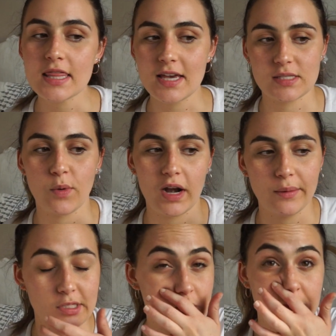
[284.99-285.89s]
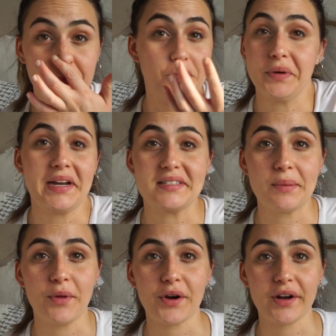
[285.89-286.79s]
this morning was just pretty
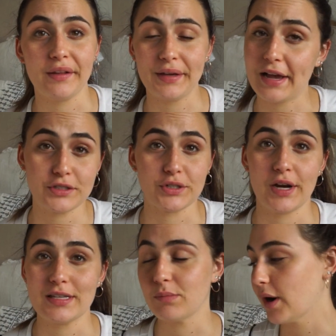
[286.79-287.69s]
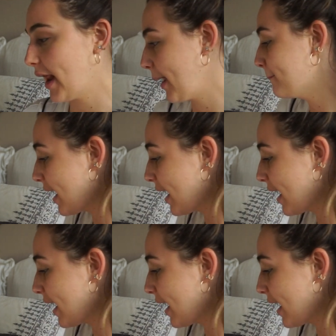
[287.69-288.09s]
similar to yesterday's morning.